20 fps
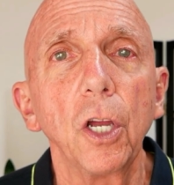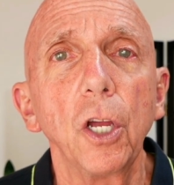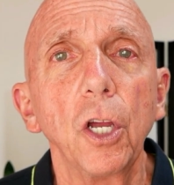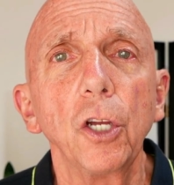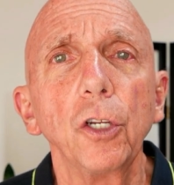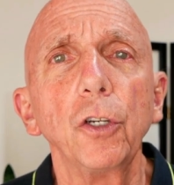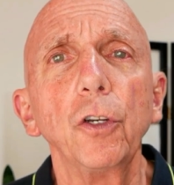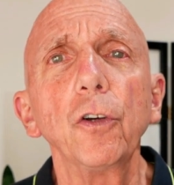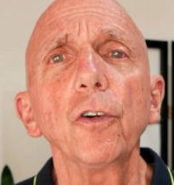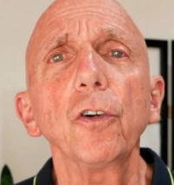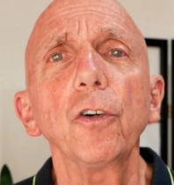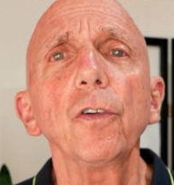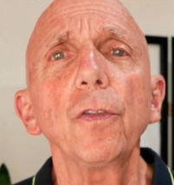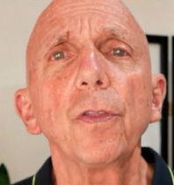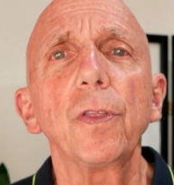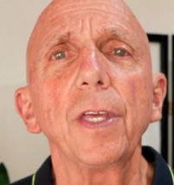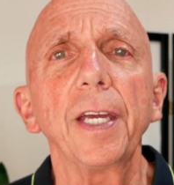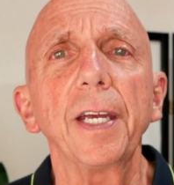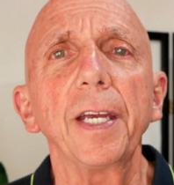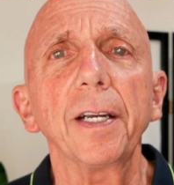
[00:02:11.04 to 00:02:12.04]
you're
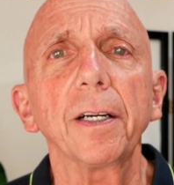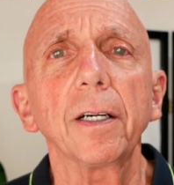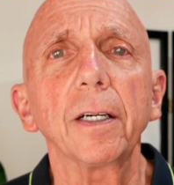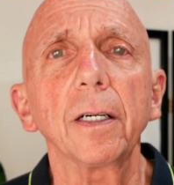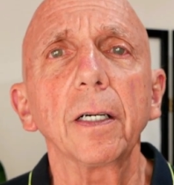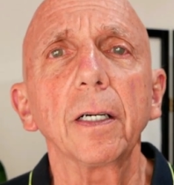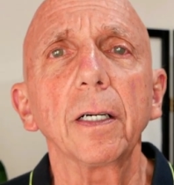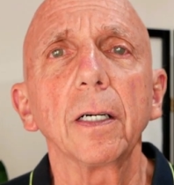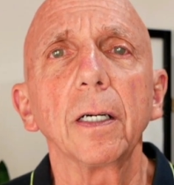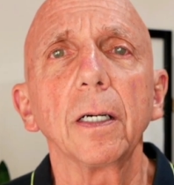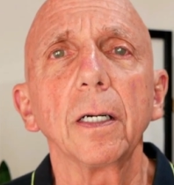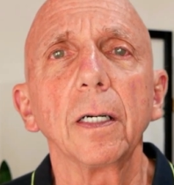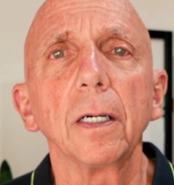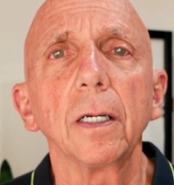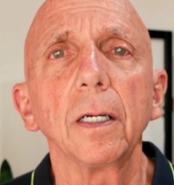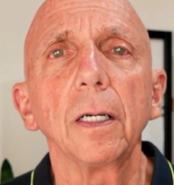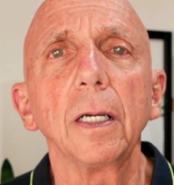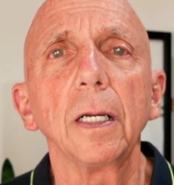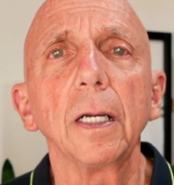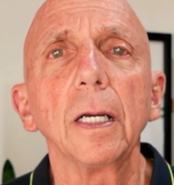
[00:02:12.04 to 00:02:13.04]
there
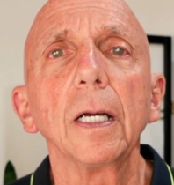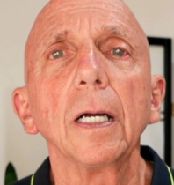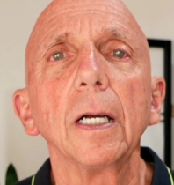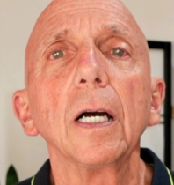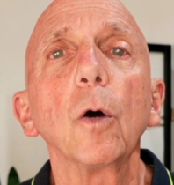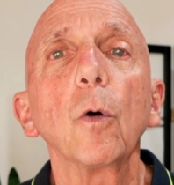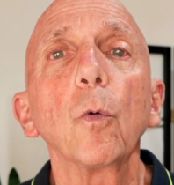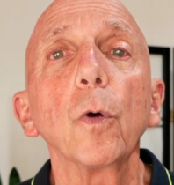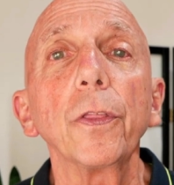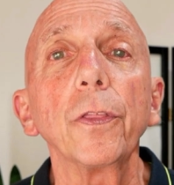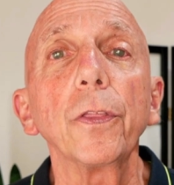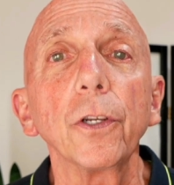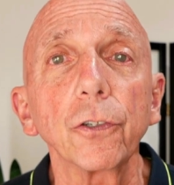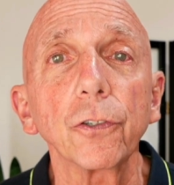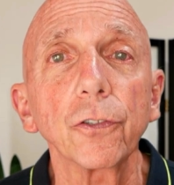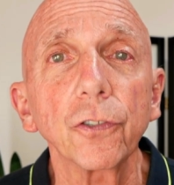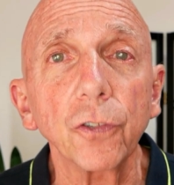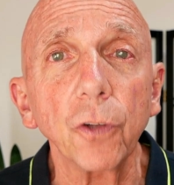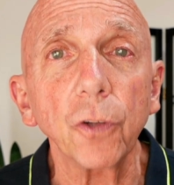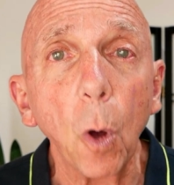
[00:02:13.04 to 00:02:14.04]
with your
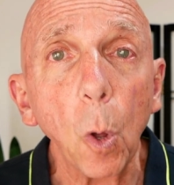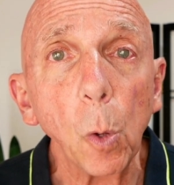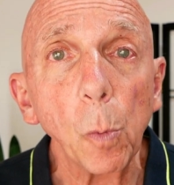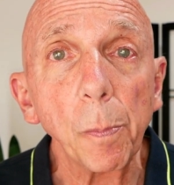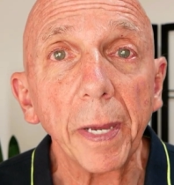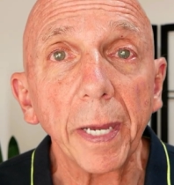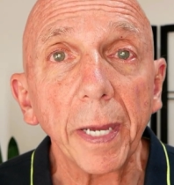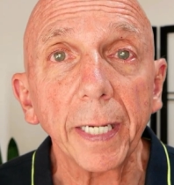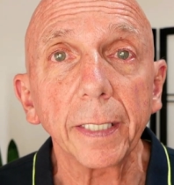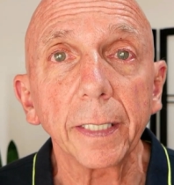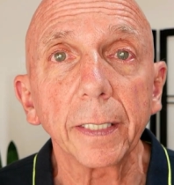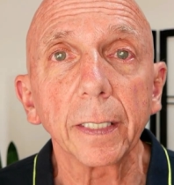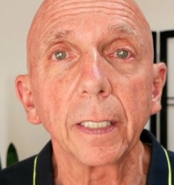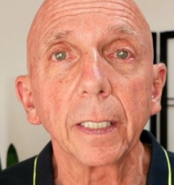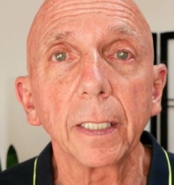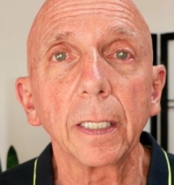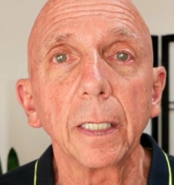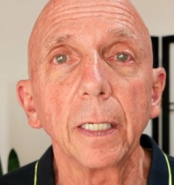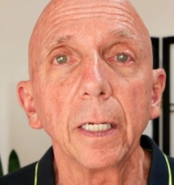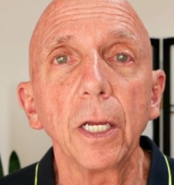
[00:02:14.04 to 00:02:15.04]
soulmate.
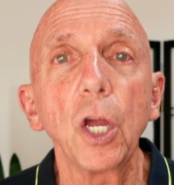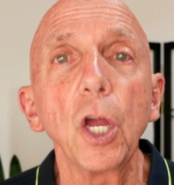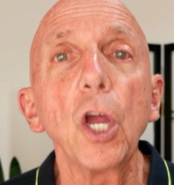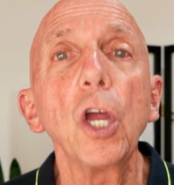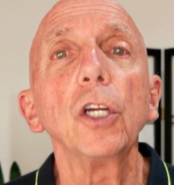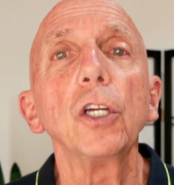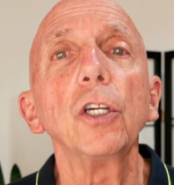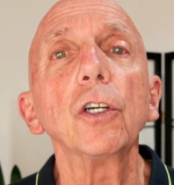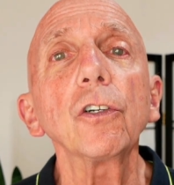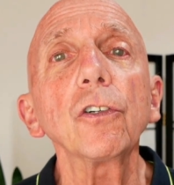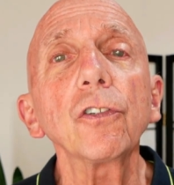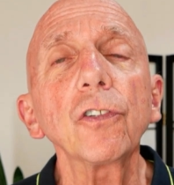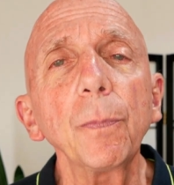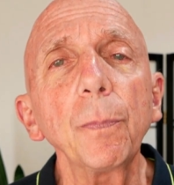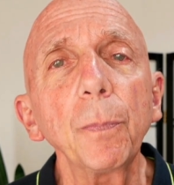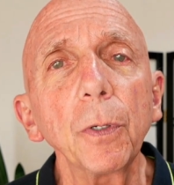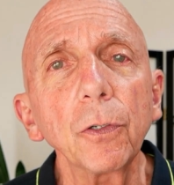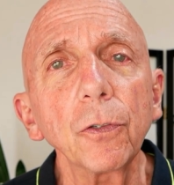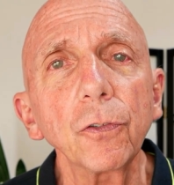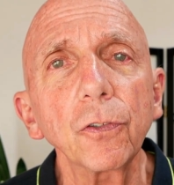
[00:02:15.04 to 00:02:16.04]
You're
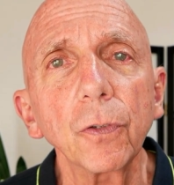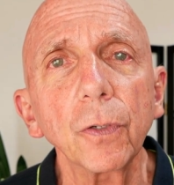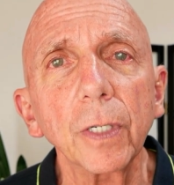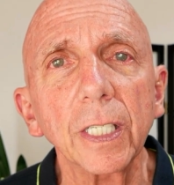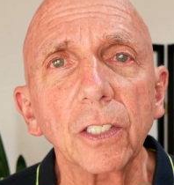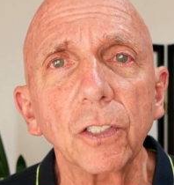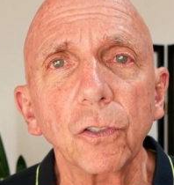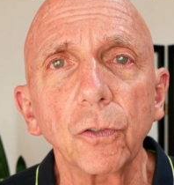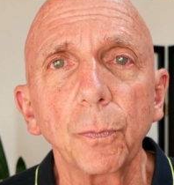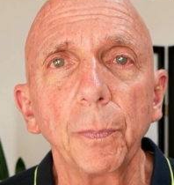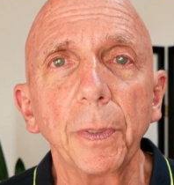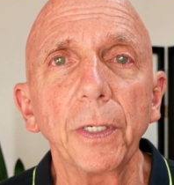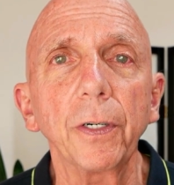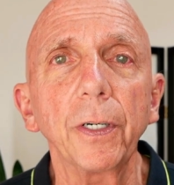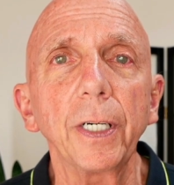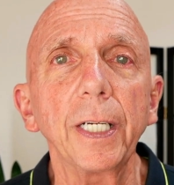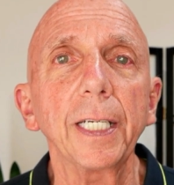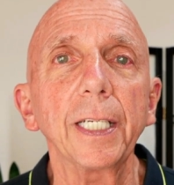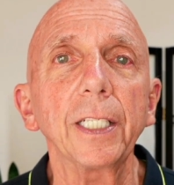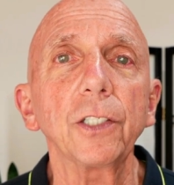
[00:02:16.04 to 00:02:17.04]
supposed to
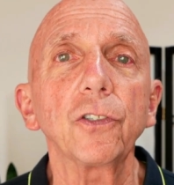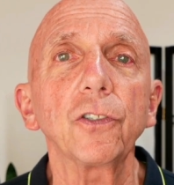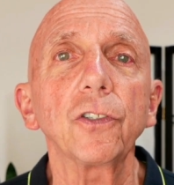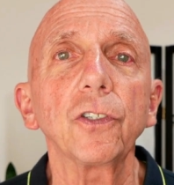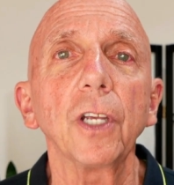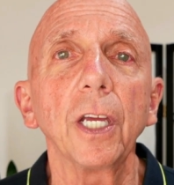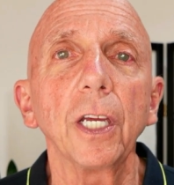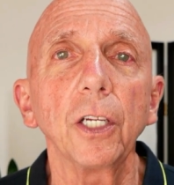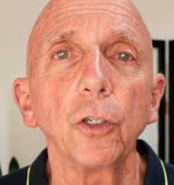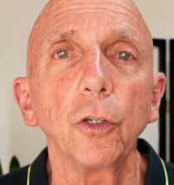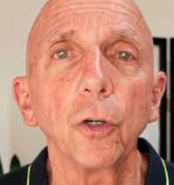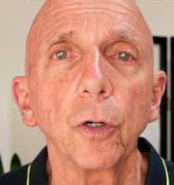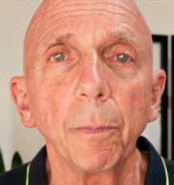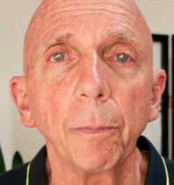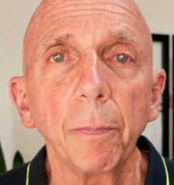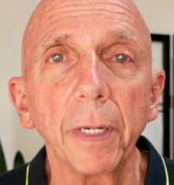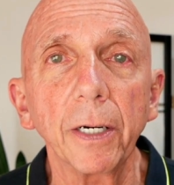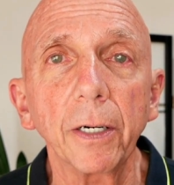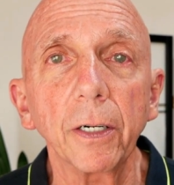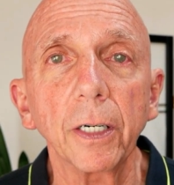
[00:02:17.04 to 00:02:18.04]
experience your
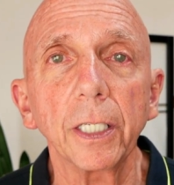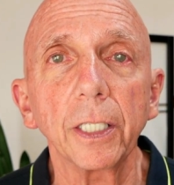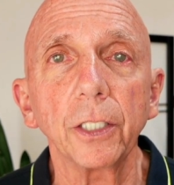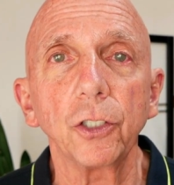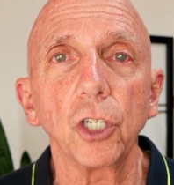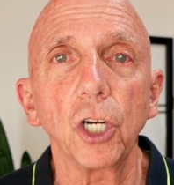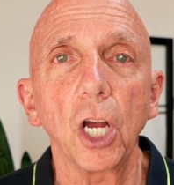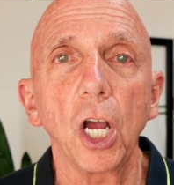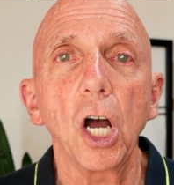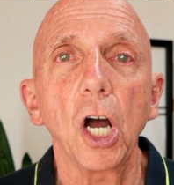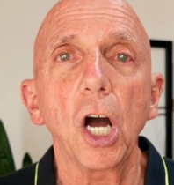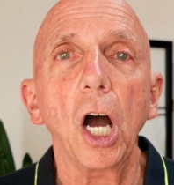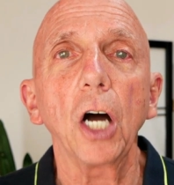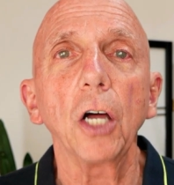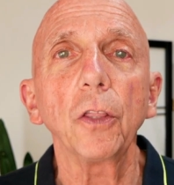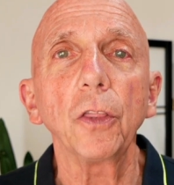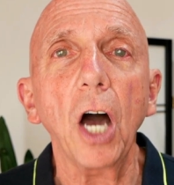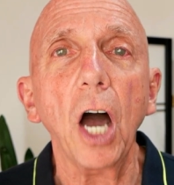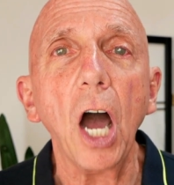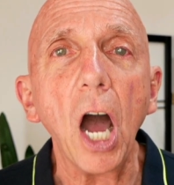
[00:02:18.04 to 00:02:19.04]
marriage on
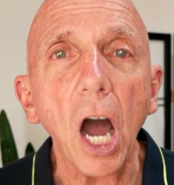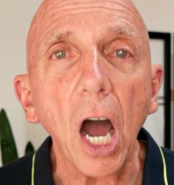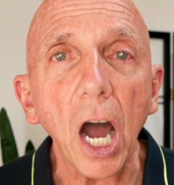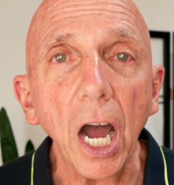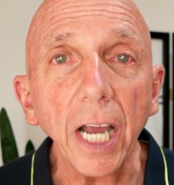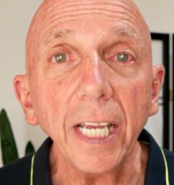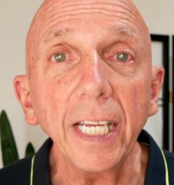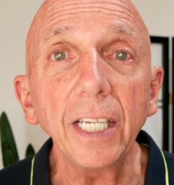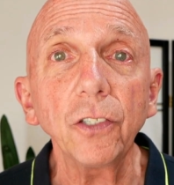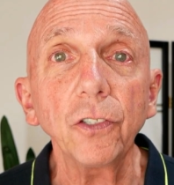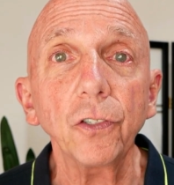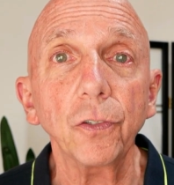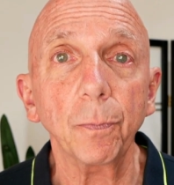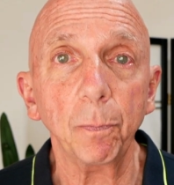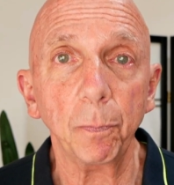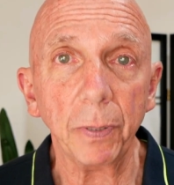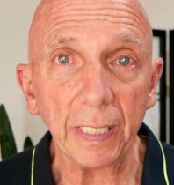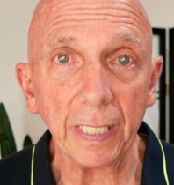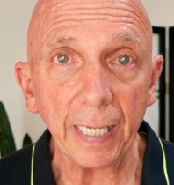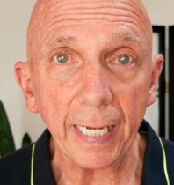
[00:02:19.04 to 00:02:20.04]
the highest
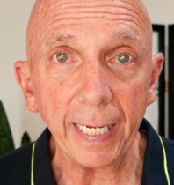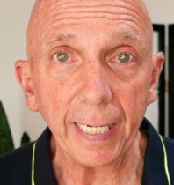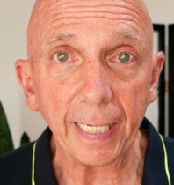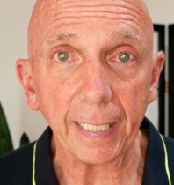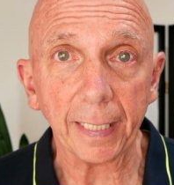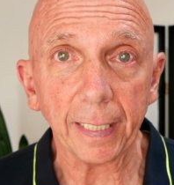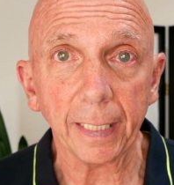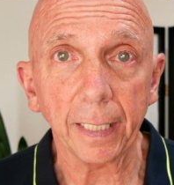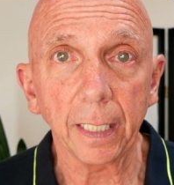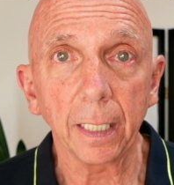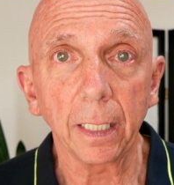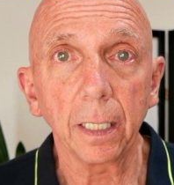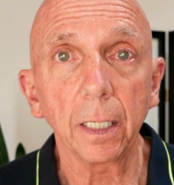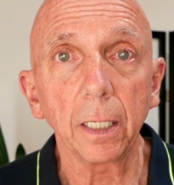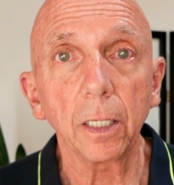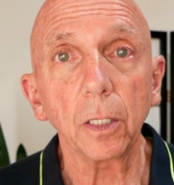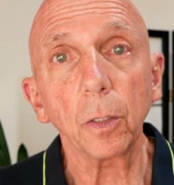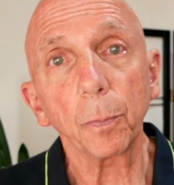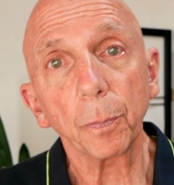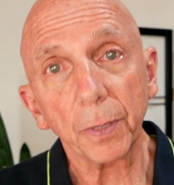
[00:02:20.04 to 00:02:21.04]
plane,
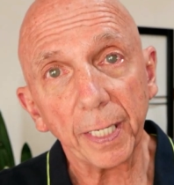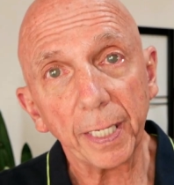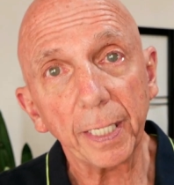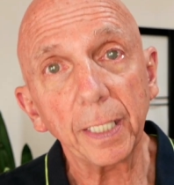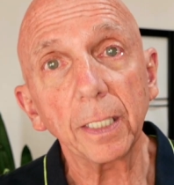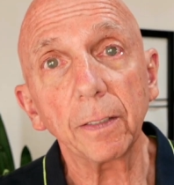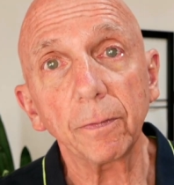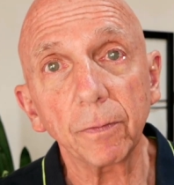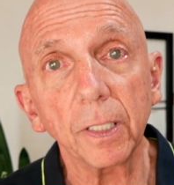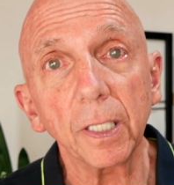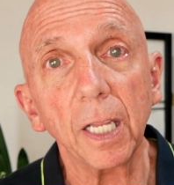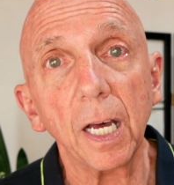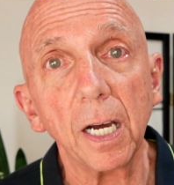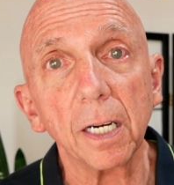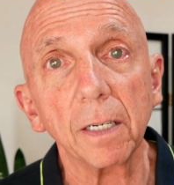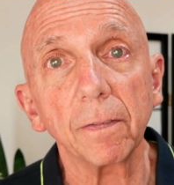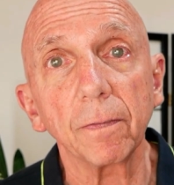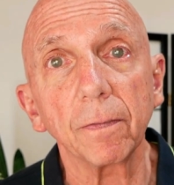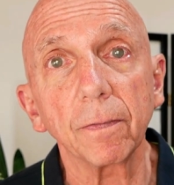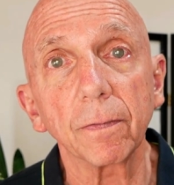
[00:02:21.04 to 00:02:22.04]
the plane of
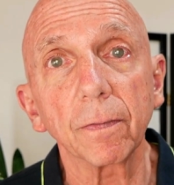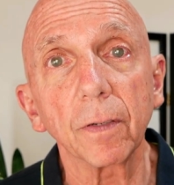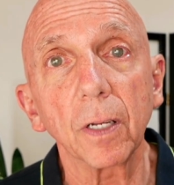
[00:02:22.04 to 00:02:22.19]
love,